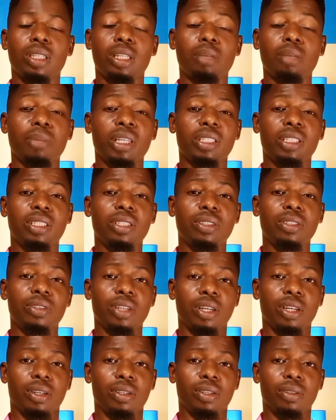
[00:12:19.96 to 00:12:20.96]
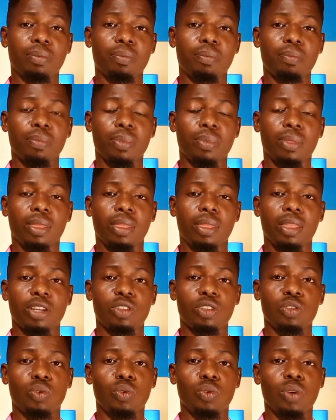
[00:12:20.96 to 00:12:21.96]
The material
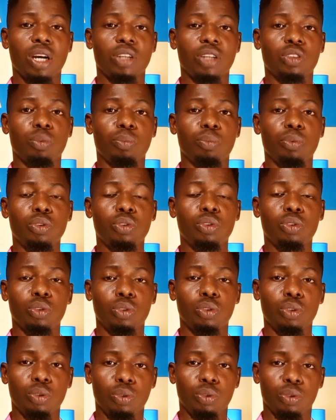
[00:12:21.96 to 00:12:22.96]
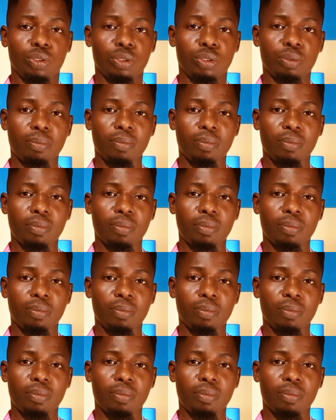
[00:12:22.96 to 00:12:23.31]
that you are supposed to use